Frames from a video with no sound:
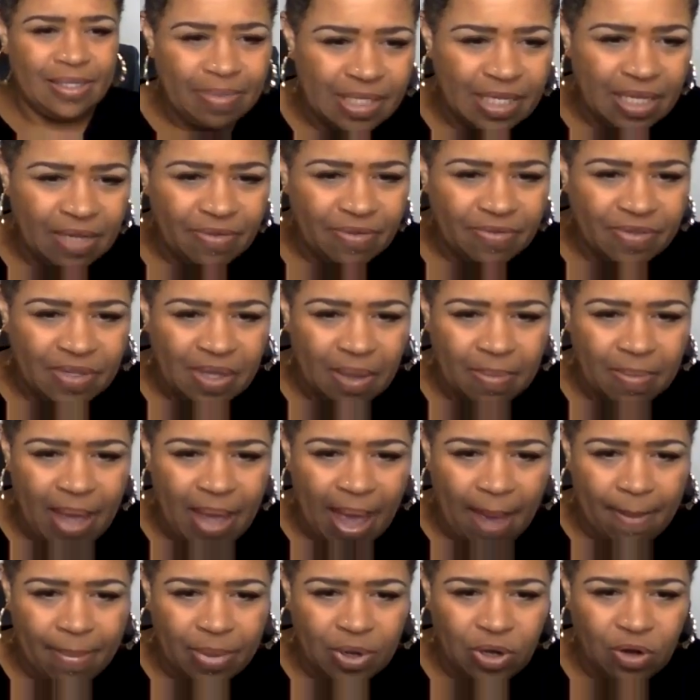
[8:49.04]
See if
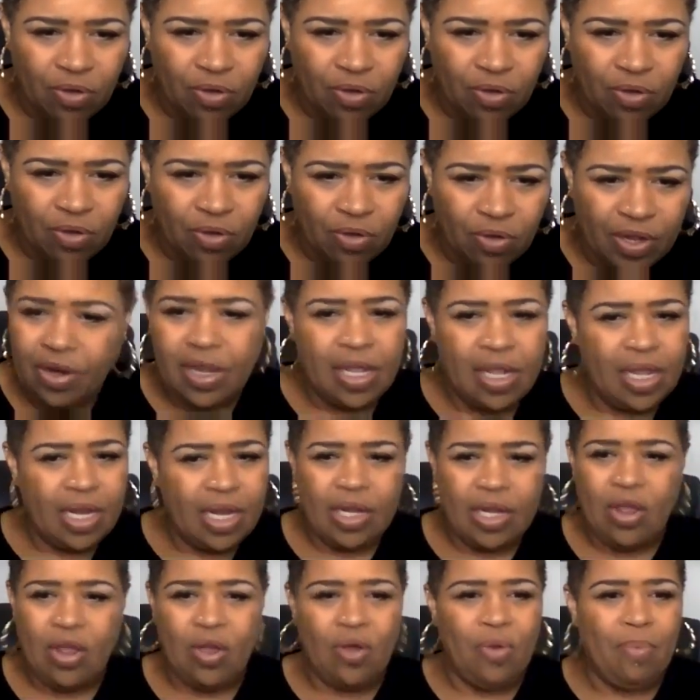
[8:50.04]
something happened over here.
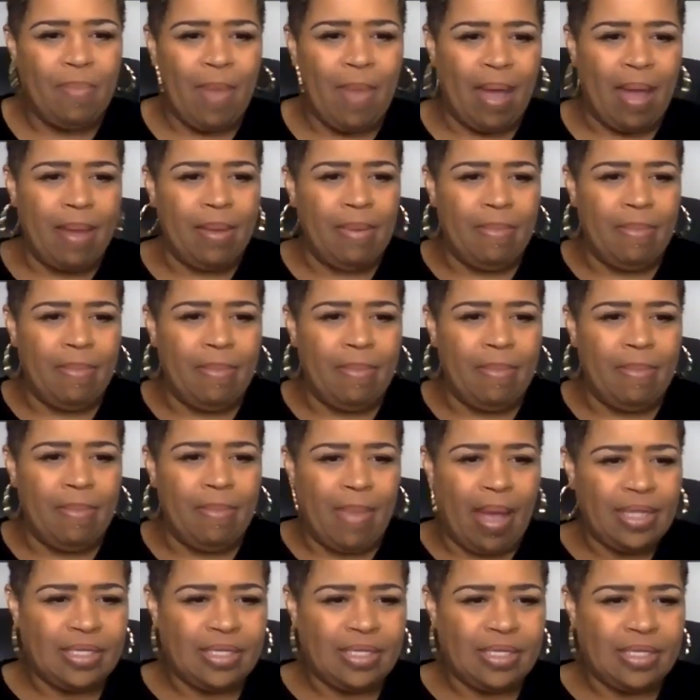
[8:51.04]
No,
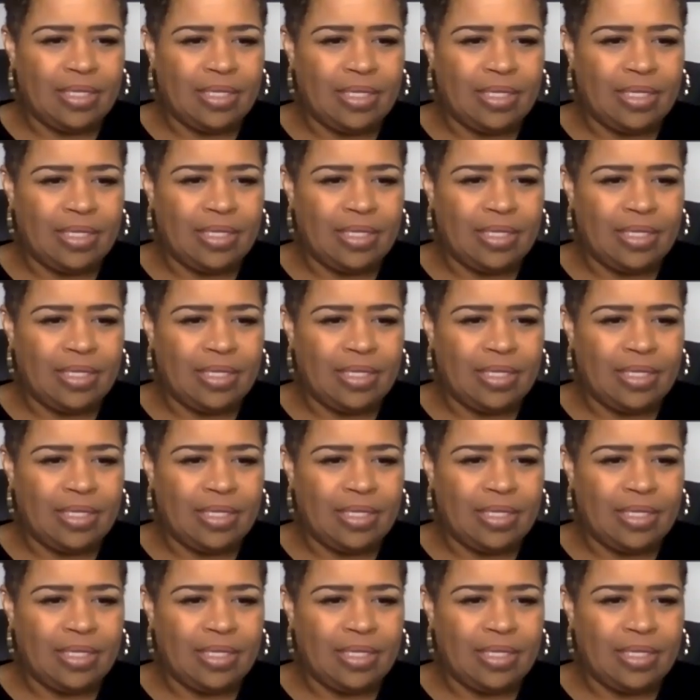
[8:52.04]
mine is